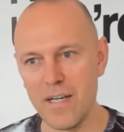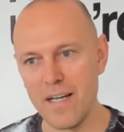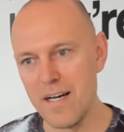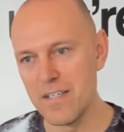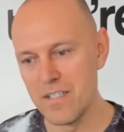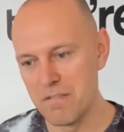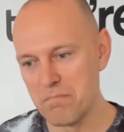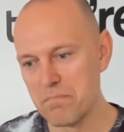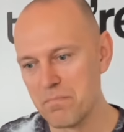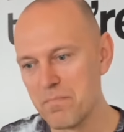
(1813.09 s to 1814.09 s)
I can't just
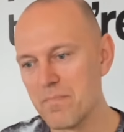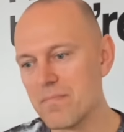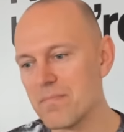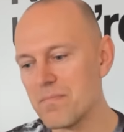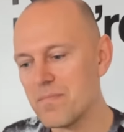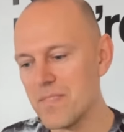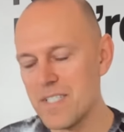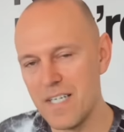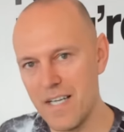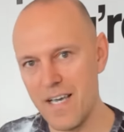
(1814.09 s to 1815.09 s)

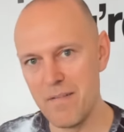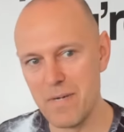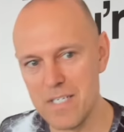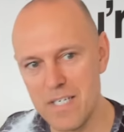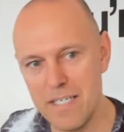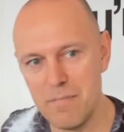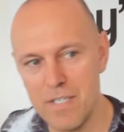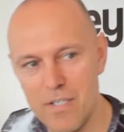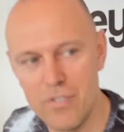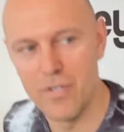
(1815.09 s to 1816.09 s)
sit here in my sleep
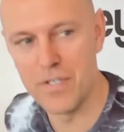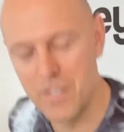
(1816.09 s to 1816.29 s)
t-shirt.